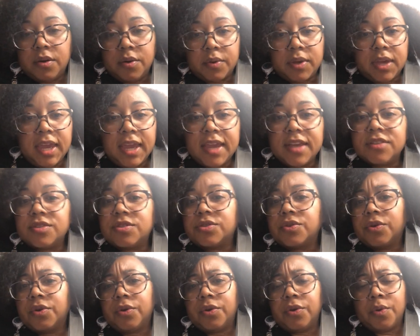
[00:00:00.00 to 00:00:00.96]

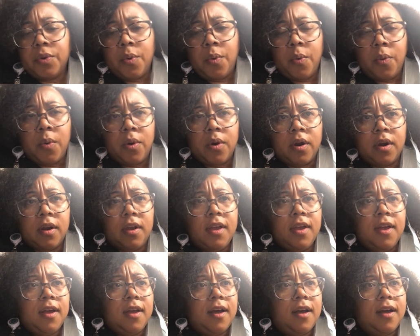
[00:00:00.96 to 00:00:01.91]
cancer, or
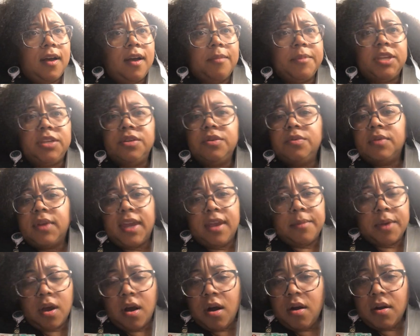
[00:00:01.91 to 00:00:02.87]
you
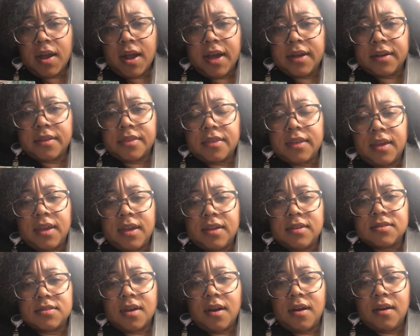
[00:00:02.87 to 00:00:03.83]
name it, all kind of
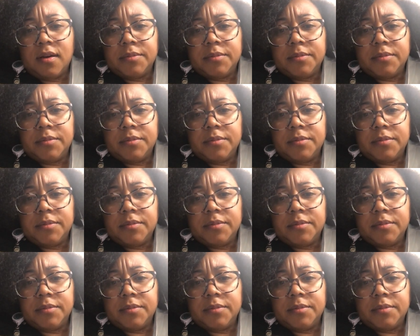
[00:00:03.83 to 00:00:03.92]
things.